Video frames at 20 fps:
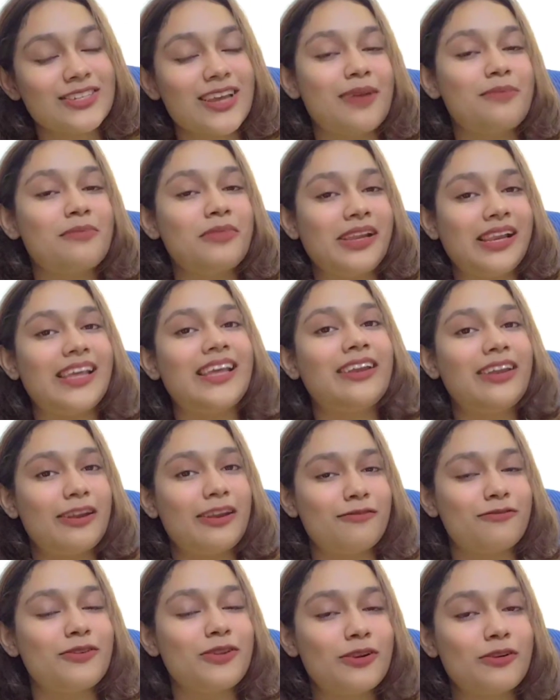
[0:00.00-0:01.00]
I'm really
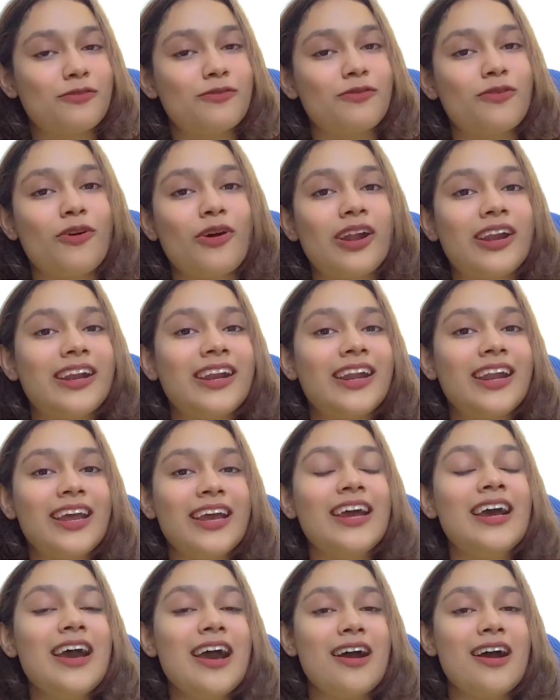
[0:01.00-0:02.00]
grateful for
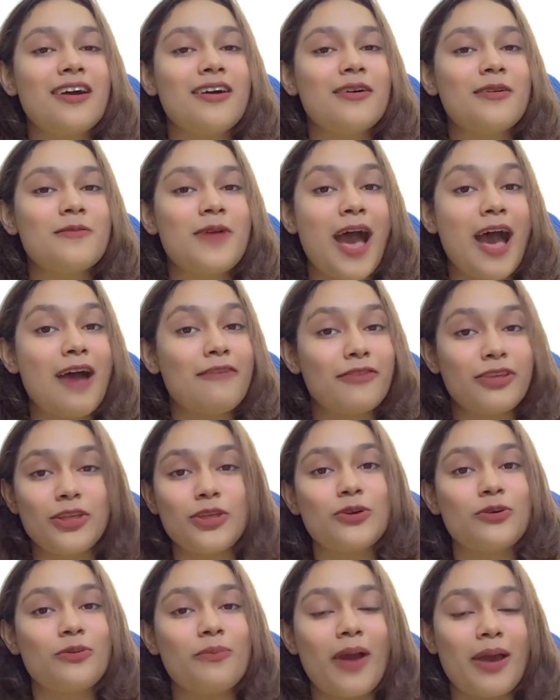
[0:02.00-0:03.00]
having
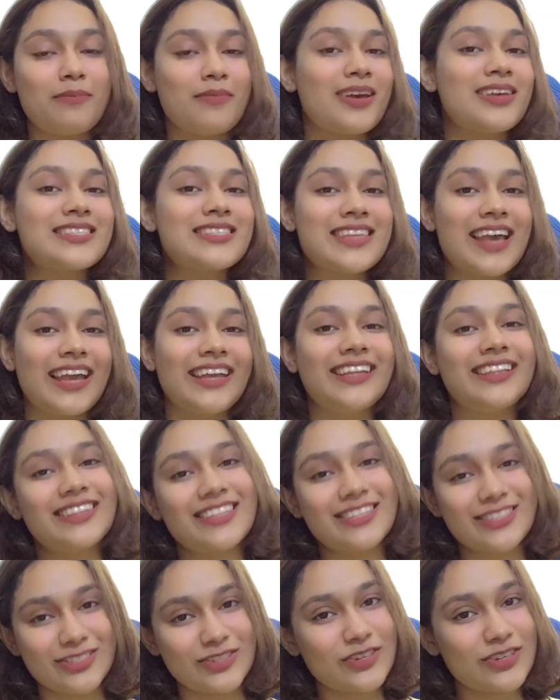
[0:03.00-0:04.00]
you by my side in
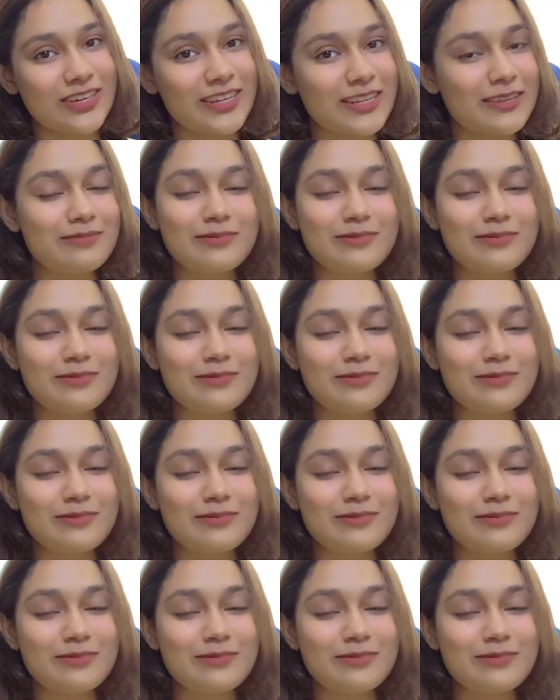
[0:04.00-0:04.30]
this journey.